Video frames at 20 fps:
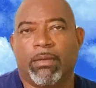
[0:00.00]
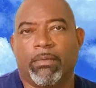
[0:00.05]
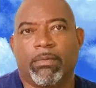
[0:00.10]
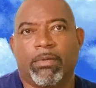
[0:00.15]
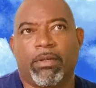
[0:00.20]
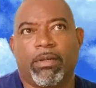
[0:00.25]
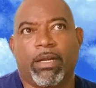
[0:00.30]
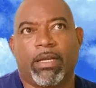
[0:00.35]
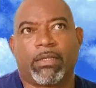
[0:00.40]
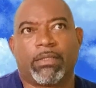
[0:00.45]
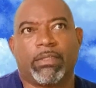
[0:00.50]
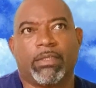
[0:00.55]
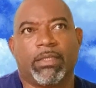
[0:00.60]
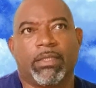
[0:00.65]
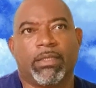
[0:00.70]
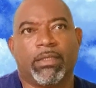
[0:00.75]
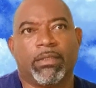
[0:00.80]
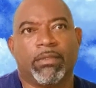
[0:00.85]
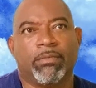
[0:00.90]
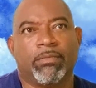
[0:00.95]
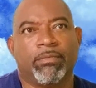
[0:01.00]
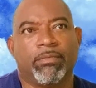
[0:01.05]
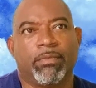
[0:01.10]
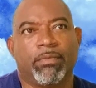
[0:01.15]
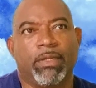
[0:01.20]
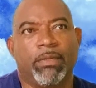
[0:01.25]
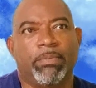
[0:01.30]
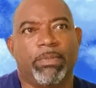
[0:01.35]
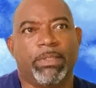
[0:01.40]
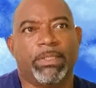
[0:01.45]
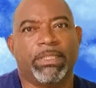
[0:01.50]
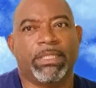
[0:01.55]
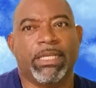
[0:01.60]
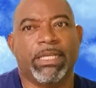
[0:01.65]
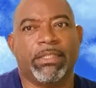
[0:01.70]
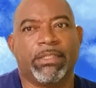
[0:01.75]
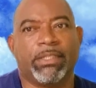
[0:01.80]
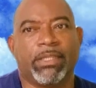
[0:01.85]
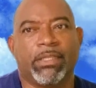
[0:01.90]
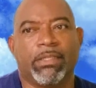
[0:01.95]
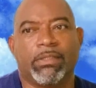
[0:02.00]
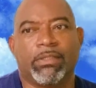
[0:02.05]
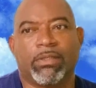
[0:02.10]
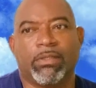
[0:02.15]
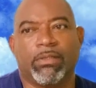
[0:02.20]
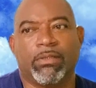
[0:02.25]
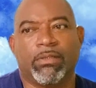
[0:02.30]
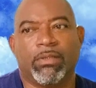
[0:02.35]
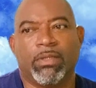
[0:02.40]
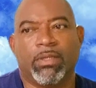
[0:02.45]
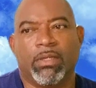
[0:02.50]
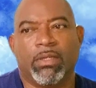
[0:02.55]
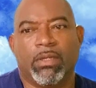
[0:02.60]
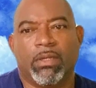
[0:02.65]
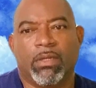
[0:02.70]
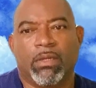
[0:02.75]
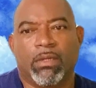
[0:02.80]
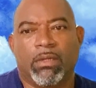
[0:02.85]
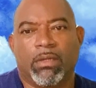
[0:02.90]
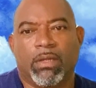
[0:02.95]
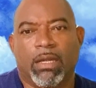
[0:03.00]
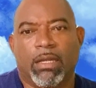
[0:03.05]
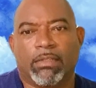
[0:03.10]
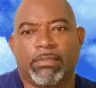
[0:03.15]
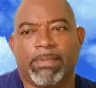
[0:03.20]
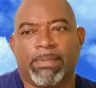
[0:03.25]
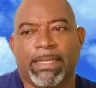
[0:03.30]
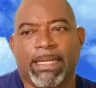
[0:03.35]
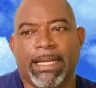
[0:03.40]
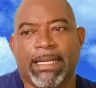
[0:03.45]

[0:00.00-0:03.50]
character impersonation, so I spend the